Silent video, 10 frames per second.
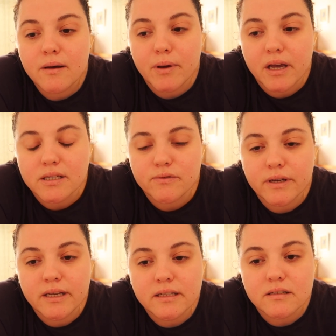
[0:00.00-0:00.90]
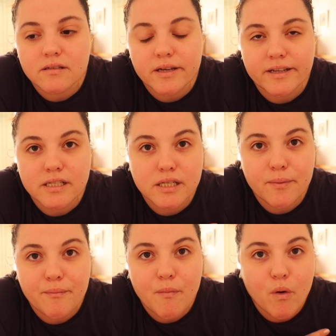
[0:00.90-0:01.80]
because we need to discuss
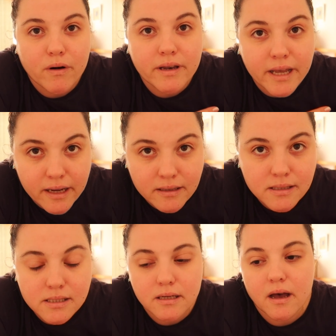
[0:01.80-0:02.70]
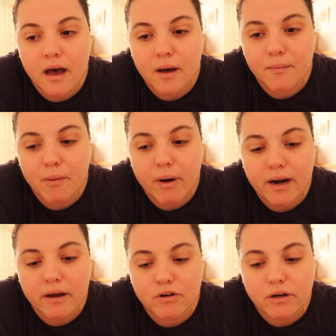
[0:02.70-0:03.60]
some more things
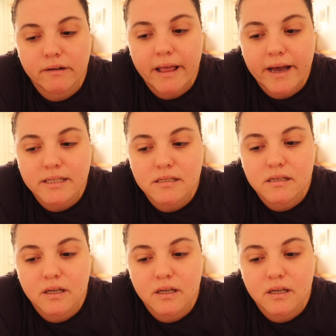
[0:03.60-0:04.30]
about our class,